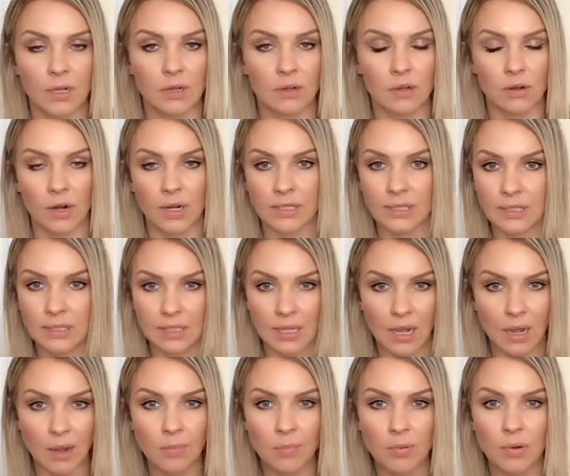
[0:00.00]
crusts
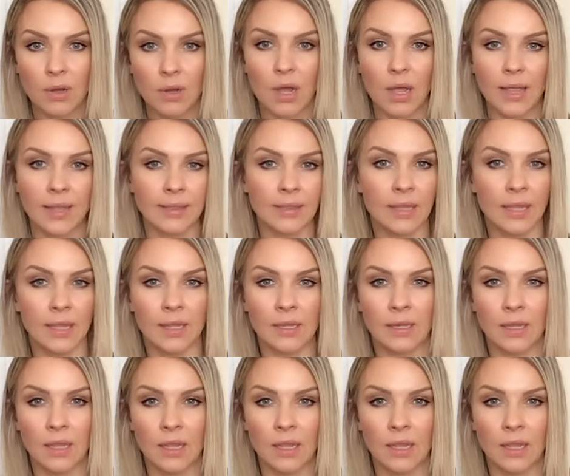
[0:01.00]
up, and then